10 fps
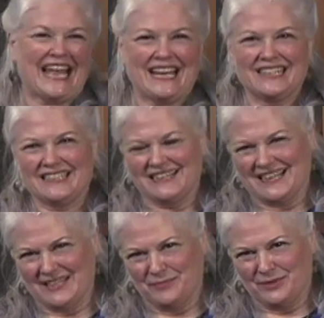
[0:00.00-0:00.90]
and
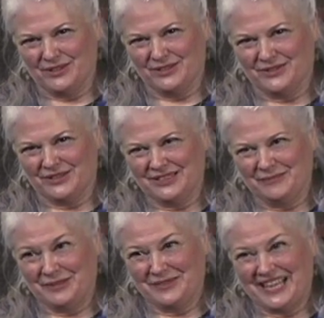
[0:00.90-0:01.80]
I, Paula Gordon,
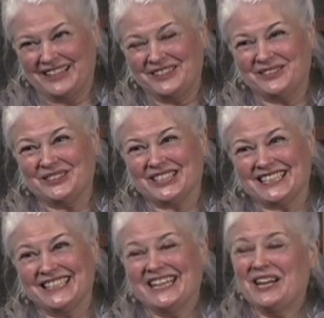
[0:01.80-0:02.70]
to be with
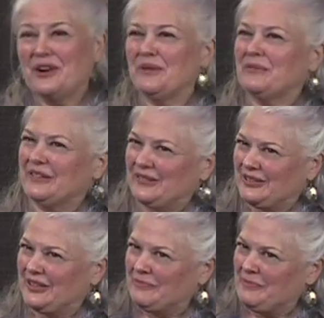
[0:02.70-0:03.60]
Alda.
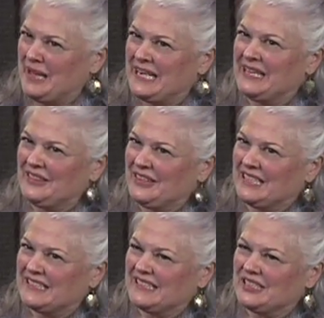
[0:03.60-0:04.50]
The many
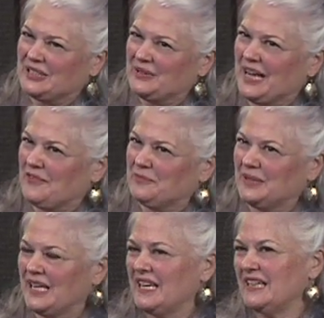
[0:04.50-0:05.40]
things that you have
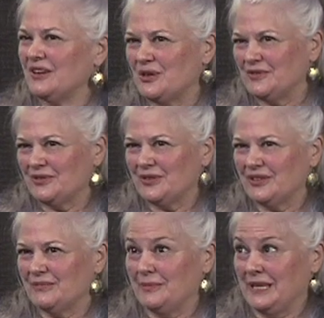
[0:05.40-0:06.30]
played over
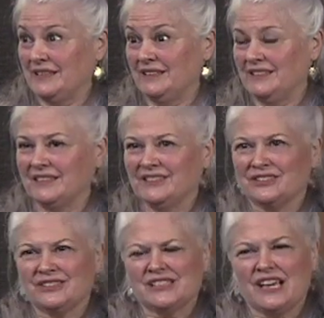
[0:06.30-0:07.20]
the many
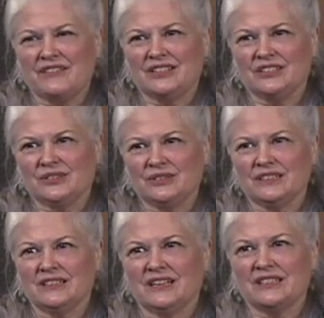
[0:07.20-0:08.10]
years have
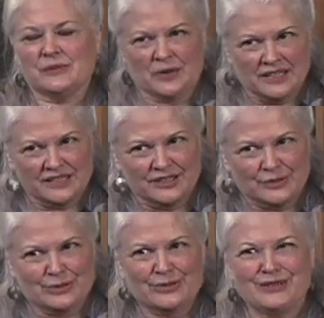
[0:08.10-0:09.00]
included a surprising
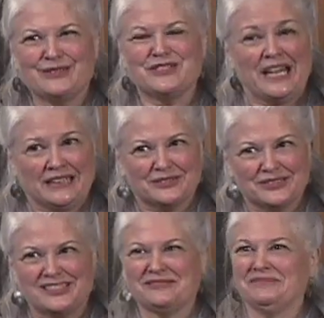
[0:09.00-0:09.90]
number of
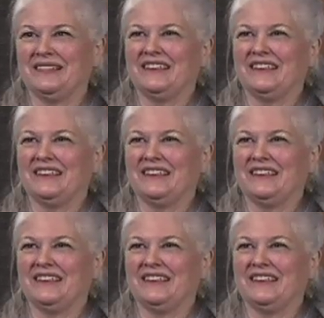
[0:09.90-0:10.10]
senators